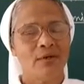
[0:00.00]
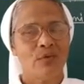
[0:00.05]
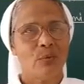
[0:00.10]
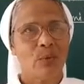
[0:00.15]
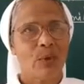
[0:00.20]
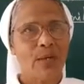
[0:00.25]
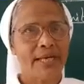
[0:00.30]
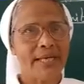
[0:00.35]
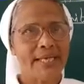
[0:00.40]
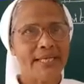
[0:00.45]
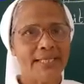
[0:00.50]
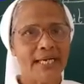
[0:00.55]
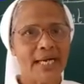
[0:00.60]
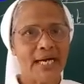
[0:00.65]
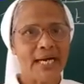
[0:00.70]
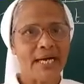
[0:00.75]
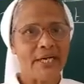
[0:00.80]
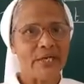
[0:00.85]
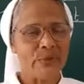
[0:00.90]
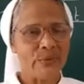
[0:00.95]
Why the
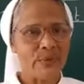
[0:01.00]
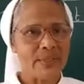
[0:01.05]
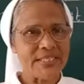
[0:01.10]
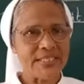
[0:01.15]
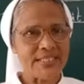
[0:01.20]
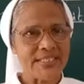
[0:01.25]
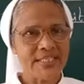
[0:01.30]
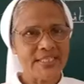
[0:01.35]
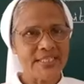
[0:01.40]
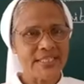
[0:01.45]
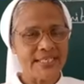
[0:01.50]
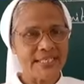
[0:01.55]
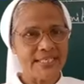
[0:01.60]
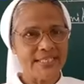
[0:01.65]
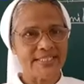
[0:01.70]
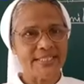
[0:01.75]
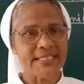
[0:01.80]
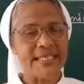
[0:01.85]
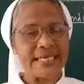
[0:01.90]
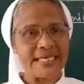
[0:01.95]
adventure
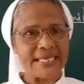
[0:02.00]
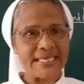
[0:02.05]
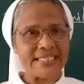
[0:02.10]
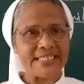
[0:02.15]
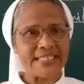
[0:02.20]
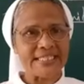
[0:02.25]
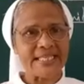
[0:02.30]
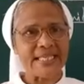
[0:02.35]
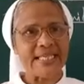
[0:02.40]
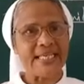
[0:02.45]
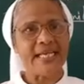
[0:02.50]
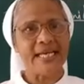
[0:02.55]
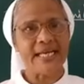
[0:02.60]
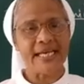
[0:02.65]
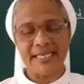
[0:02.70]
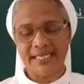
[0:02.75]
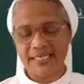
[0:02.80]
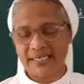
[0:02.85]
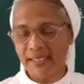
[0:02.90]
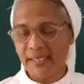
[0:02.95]
is risky
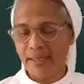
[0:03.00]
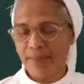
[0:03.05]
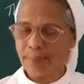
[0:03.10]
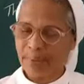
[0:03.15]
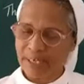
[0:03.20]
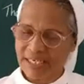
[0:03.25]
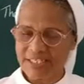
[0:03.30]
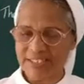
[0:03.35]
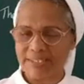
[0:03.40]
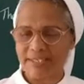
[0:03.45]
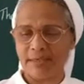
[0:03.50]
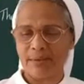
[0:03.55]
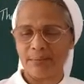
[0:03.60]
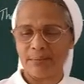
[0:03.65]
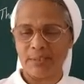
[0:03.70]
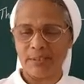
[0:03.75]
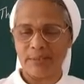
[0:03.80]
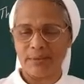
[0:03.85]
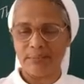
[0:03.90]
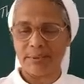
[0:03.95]
and
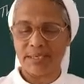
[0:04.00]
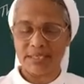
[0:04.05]
pleasurable?